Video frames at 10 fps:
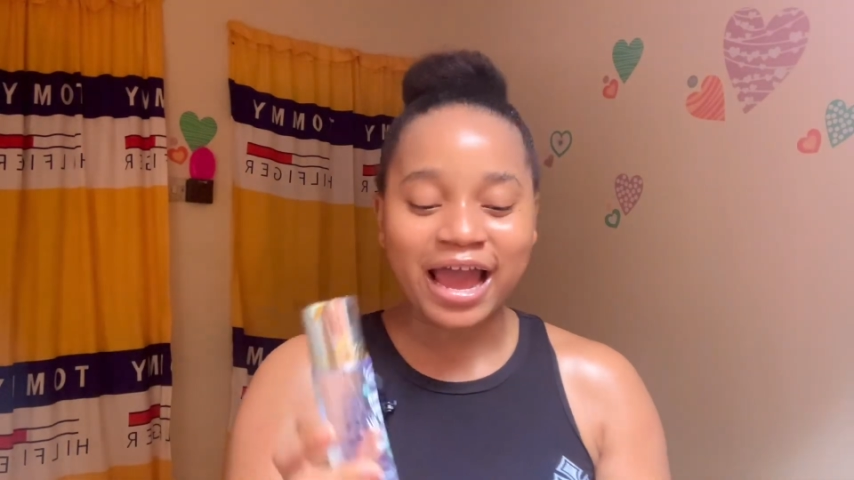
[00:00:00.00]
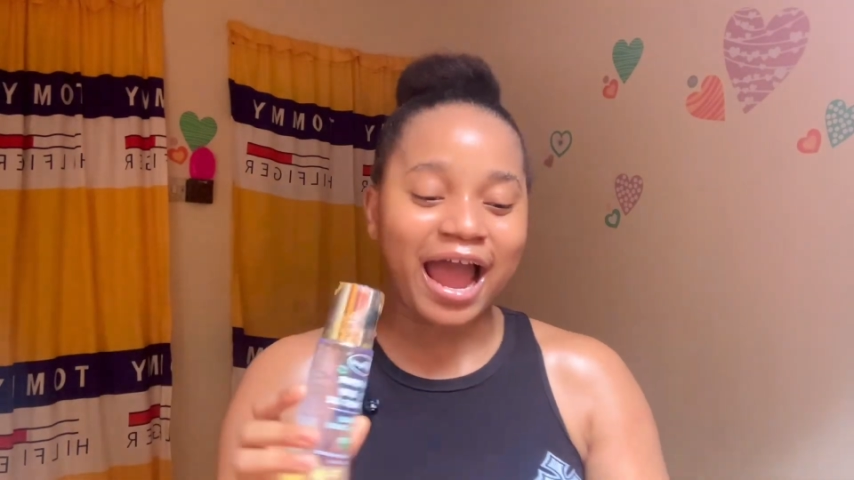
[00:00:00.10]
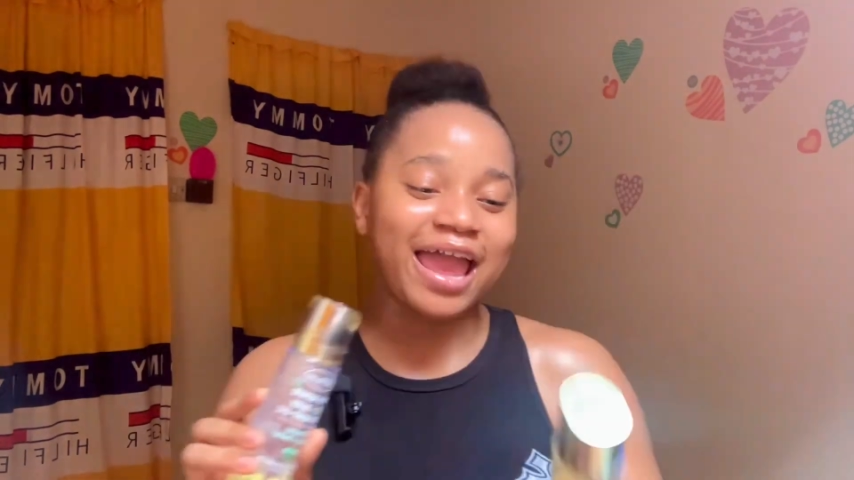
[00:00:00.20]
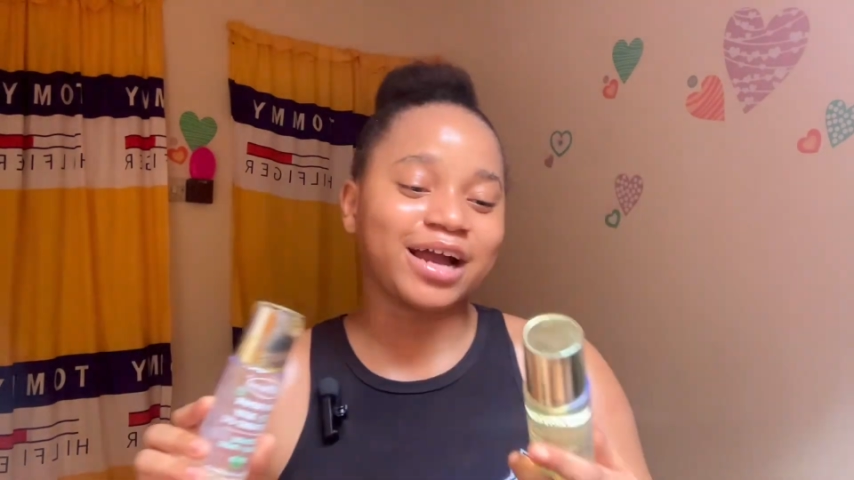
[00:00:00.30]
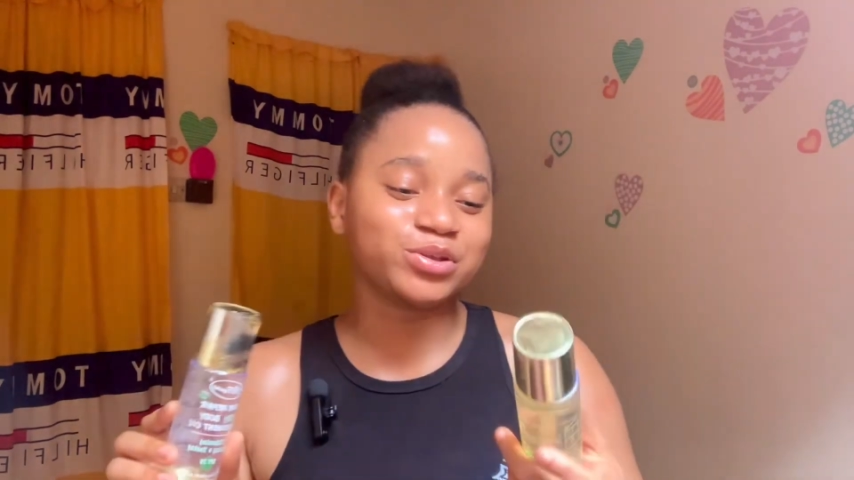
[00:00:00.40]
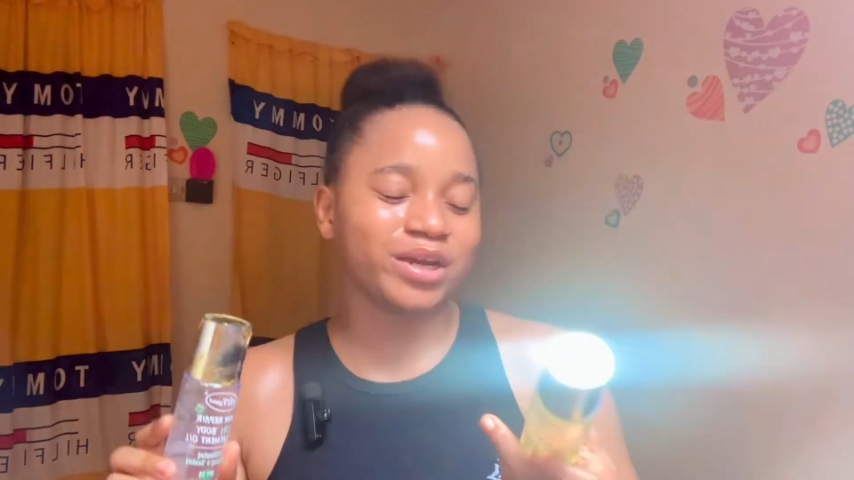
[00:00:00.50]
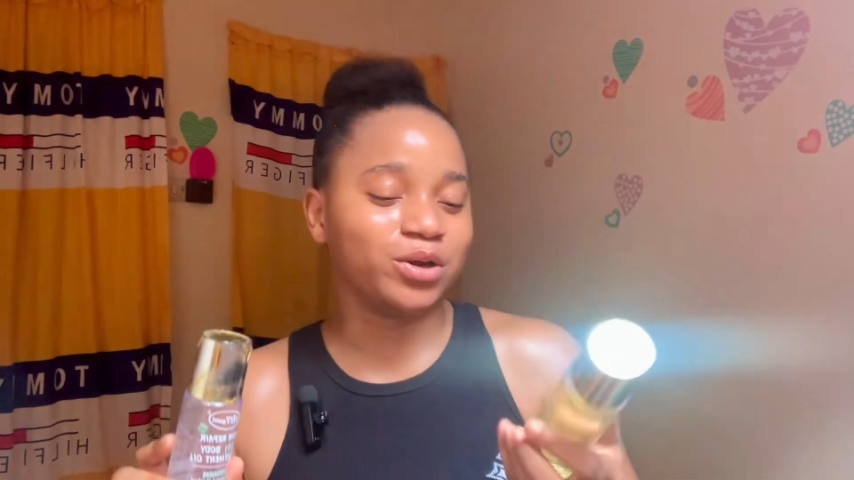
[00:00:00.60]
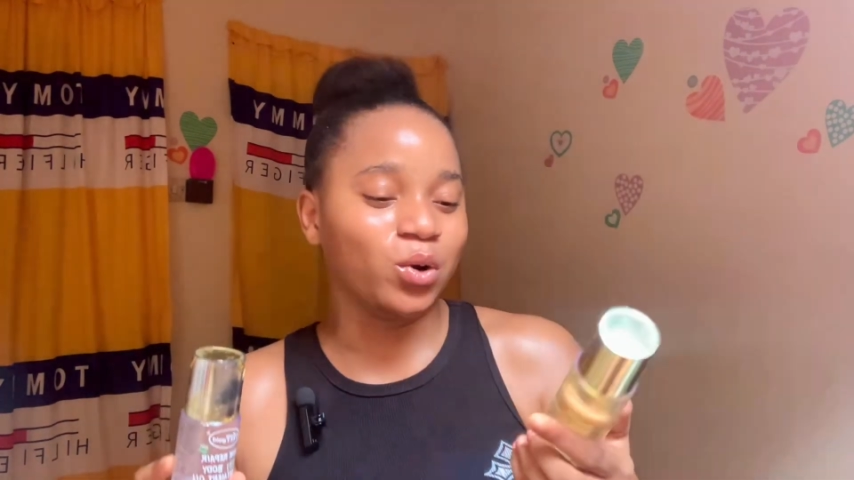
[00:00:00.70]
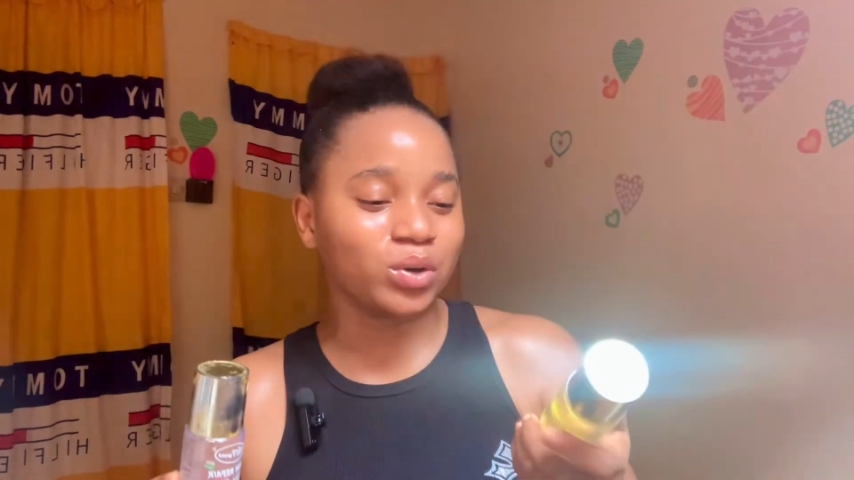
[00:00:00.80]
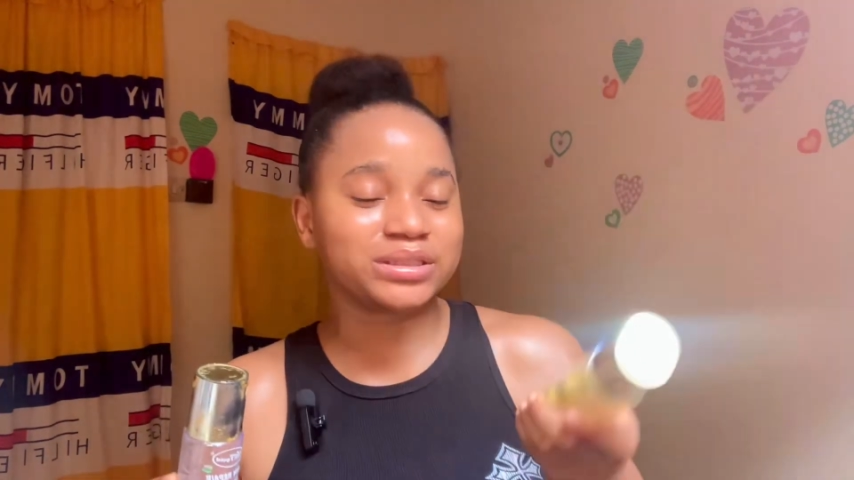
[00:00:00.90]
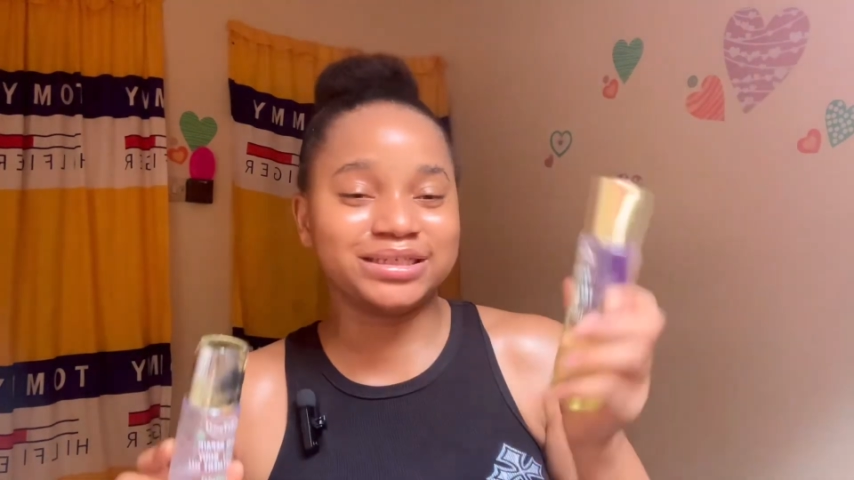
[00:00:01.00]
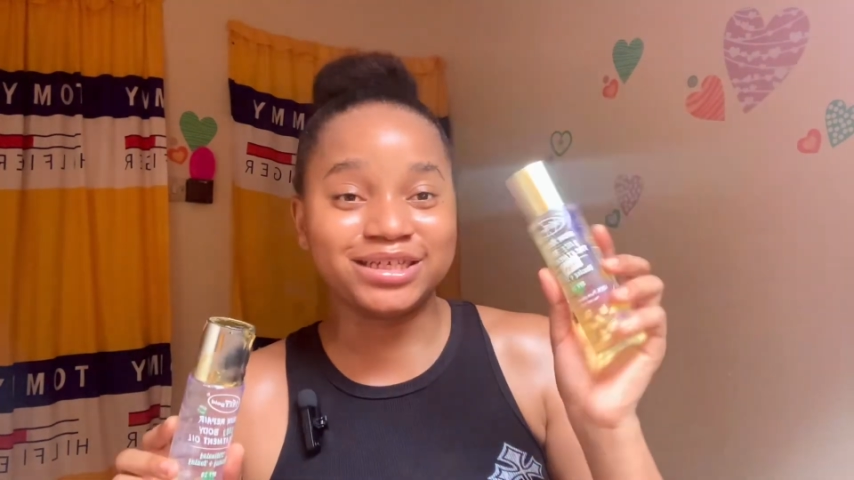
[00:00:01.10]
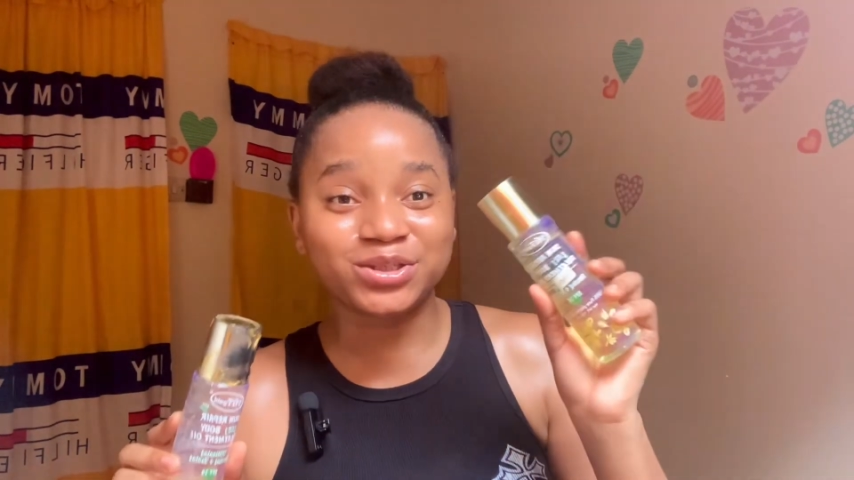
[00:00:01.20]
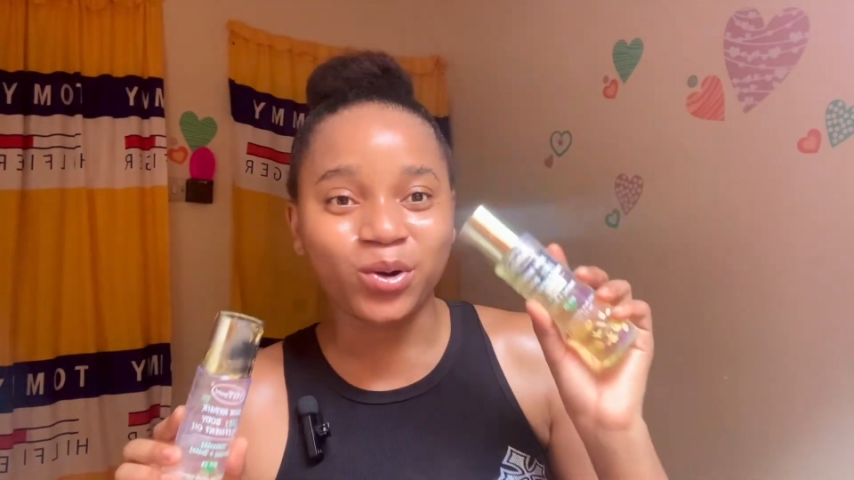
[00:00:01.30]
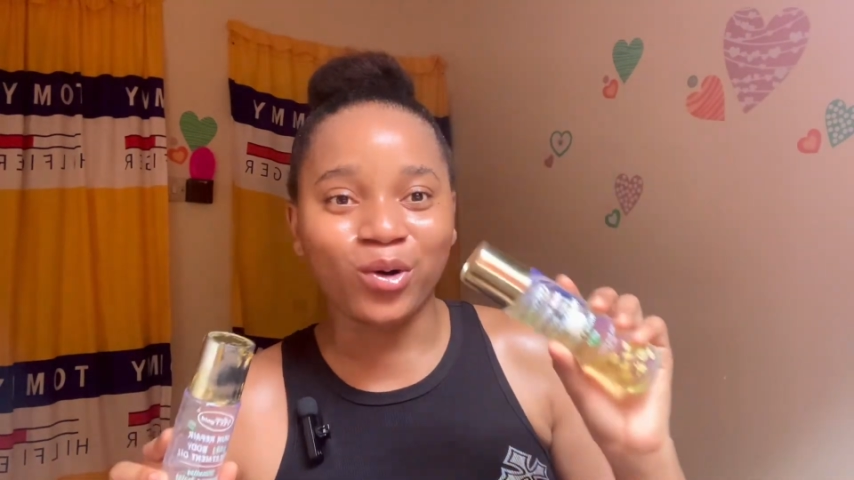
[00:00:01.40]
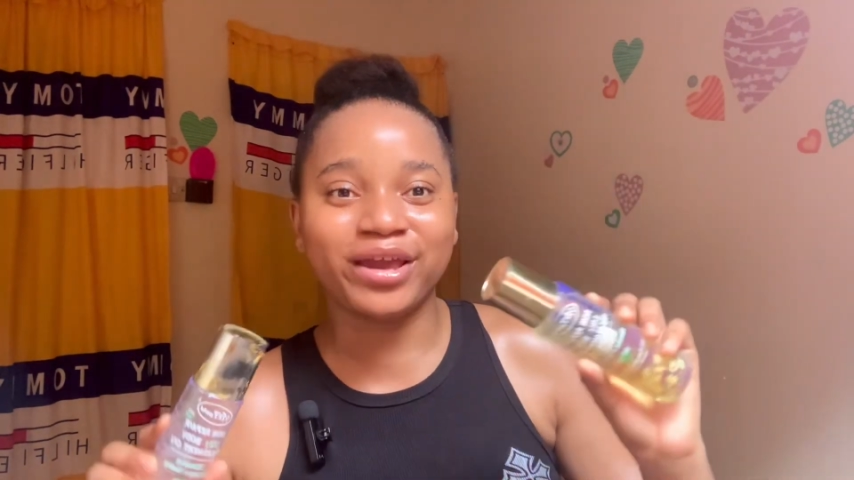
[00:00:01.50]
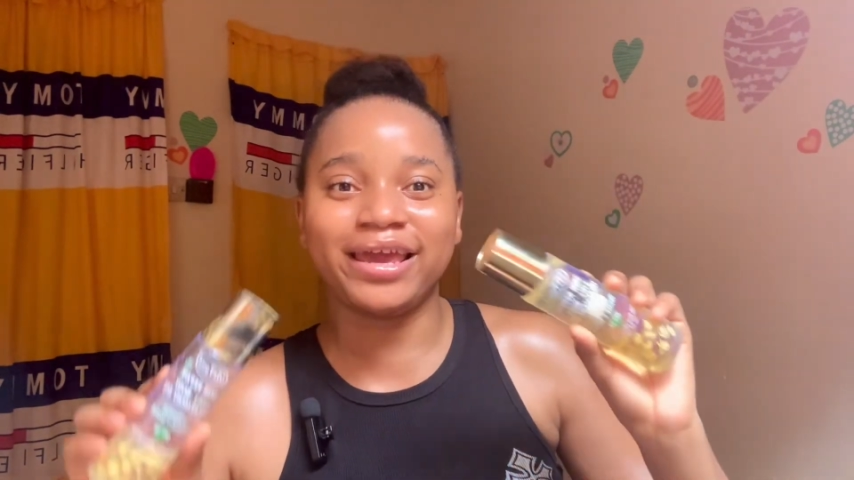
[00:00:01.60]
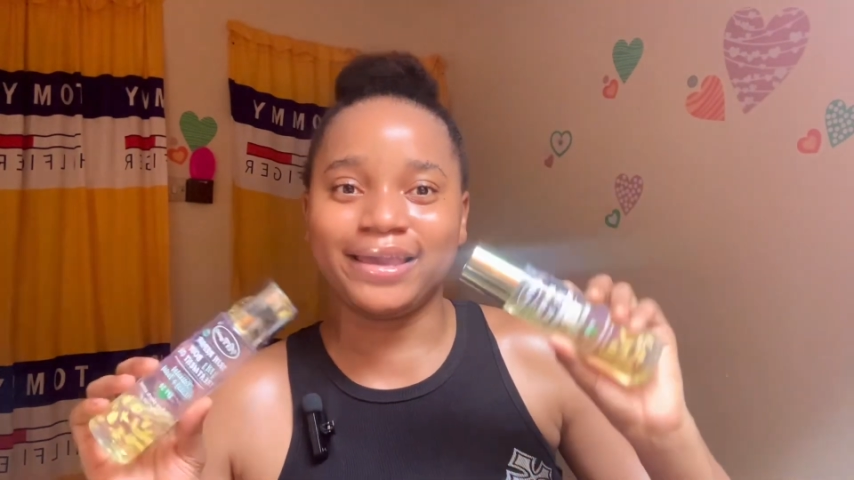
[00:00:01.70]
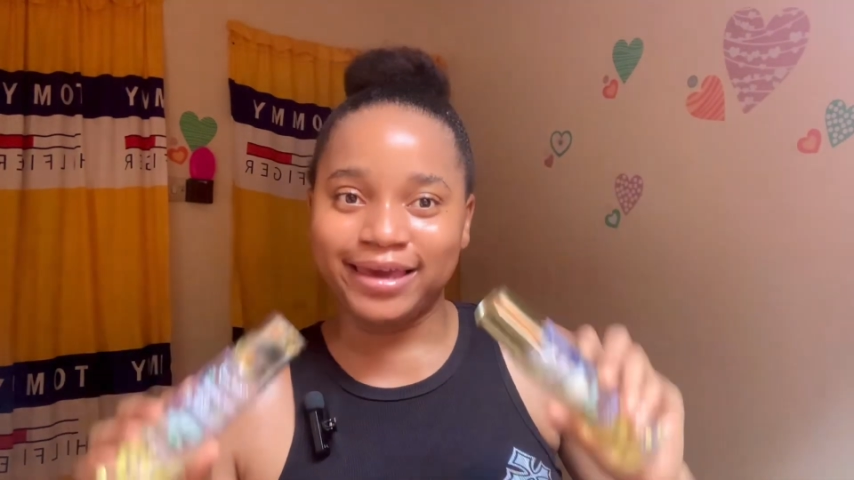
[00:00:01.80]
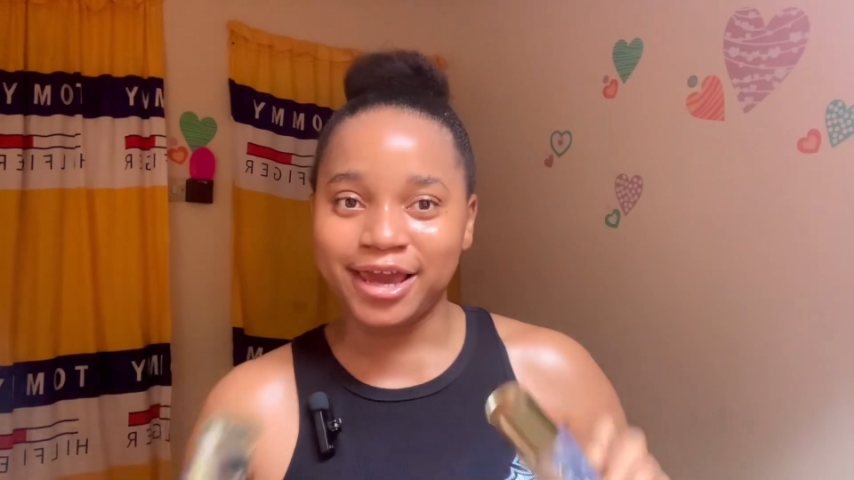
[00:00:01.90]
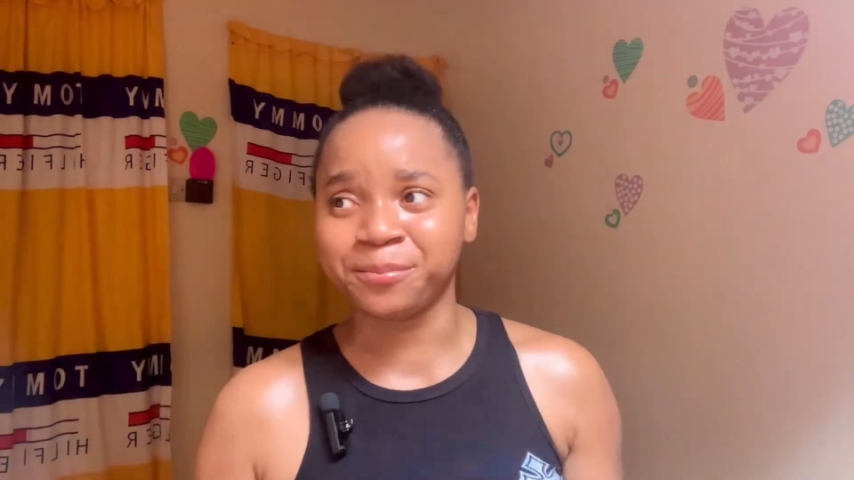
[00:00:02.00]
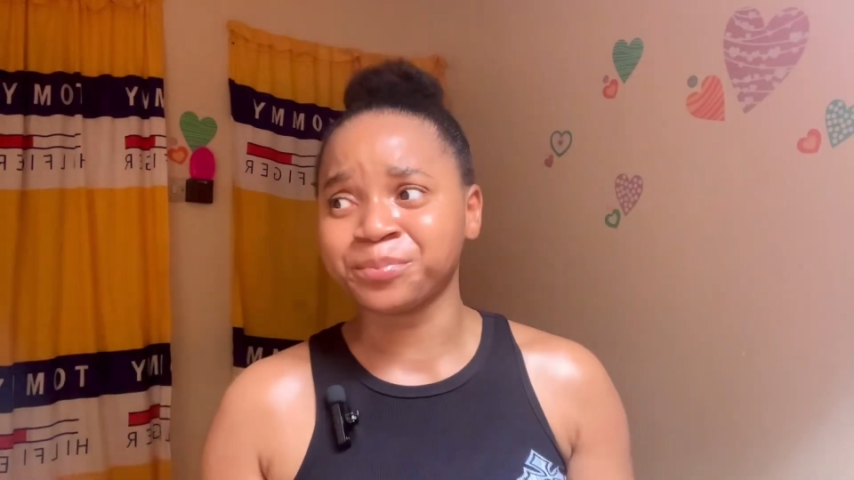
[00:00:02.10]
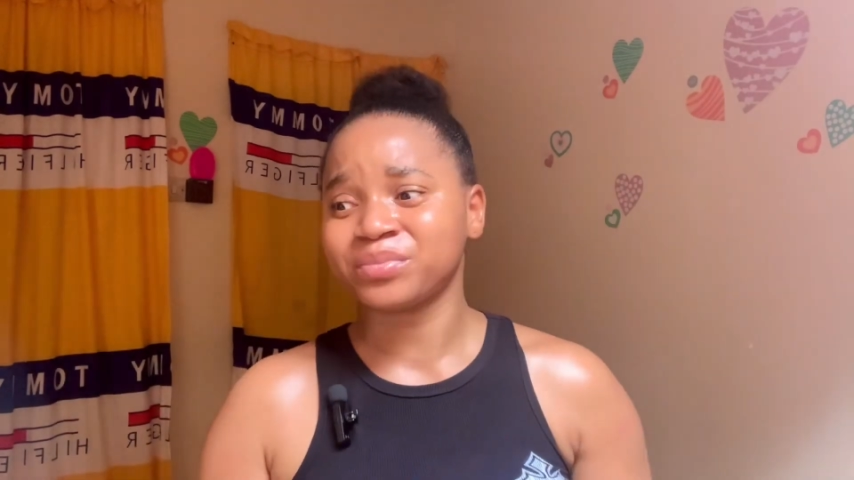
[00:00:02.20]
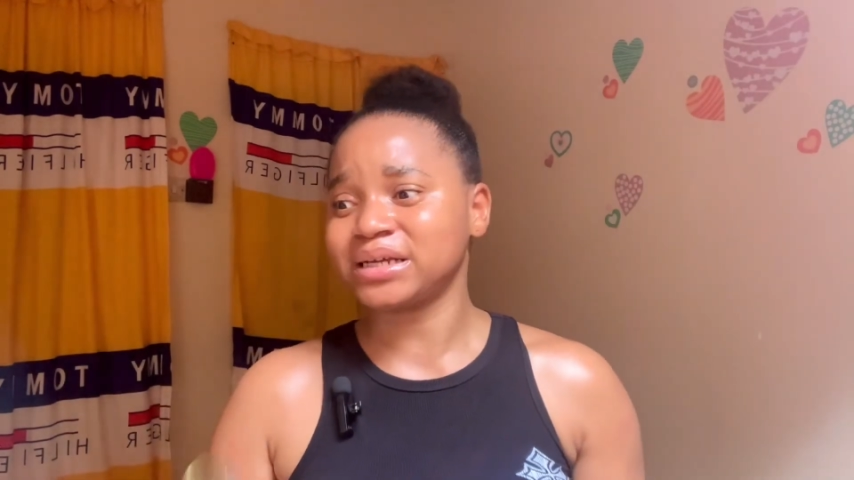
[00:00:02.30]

I actually got this oil again.